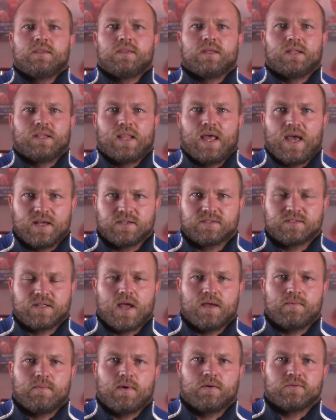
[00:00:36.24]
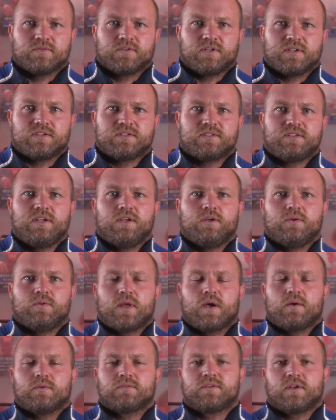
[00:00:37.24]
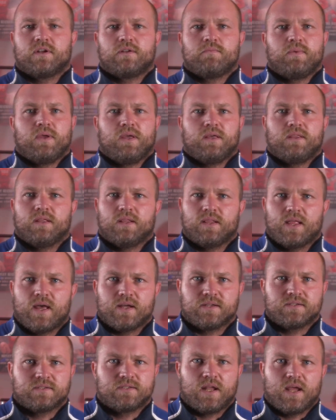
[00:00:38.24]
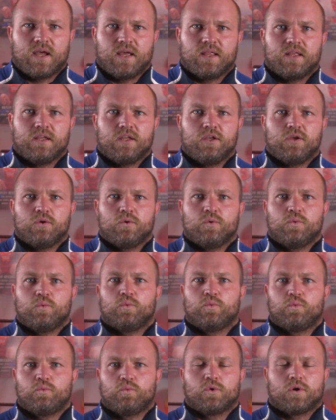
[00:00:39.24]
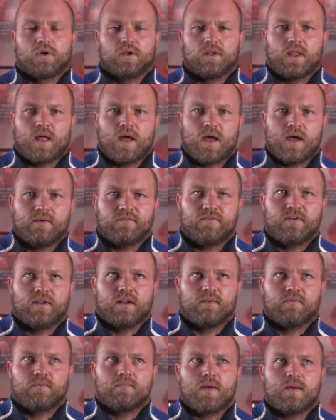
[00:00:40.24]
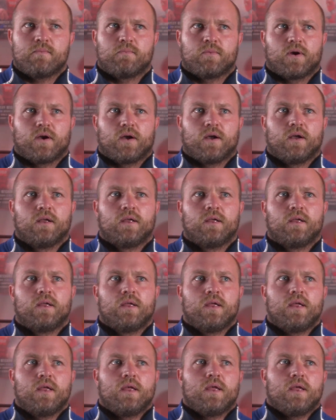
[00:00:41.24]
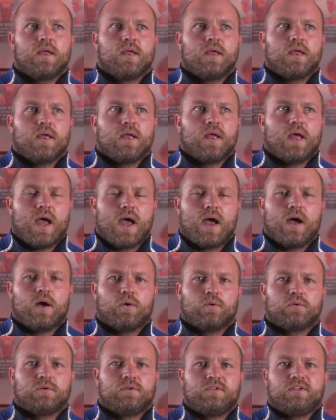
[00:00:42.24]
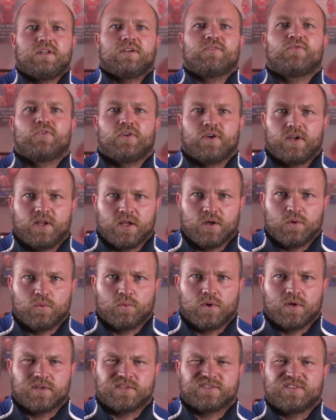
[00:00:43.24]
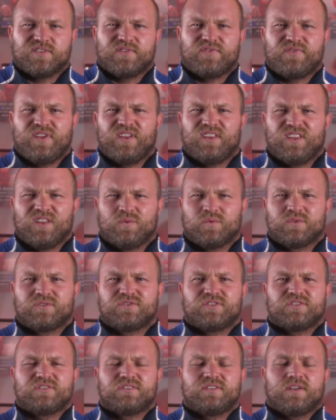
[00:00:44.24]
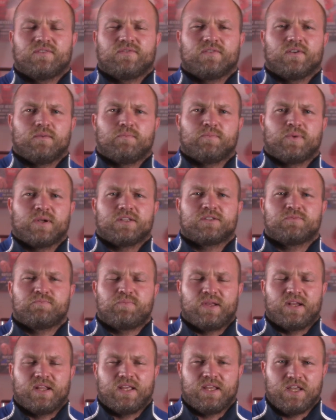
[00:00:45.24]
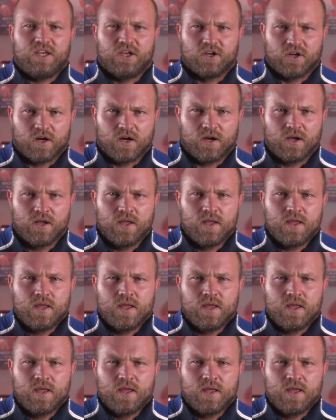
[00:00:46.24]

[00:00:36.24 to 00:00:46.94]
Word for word: the last time I was going to see you. That was going to be the last day that you were alive. And I remember how different it was. The feeling was just different. But it's been a year.